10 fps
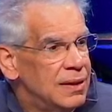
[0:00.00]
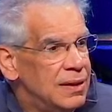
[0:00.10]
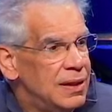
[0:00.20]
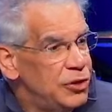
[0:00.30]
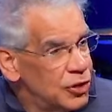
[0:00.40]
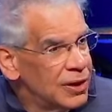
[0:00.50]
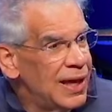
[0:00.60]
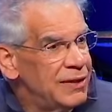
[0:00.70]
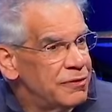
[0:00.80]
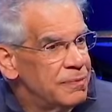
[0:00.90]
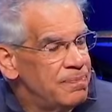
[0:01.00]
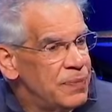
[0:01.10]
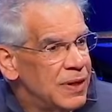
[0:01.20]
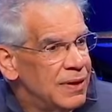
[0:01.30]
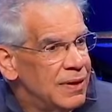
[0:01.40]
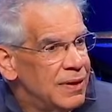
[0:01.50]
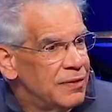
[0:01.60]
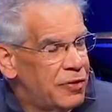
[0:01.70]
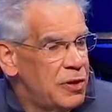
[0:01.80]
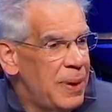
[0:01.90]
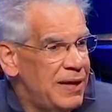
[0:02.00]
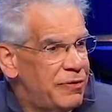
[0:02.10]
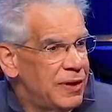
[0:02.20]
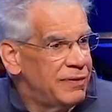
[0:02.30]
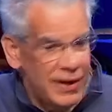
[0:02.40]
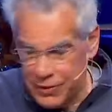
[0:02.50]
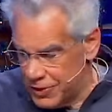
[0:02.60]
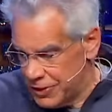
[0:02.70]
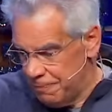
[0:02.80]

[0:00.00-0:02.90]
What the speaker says: in your life for the benefit of others.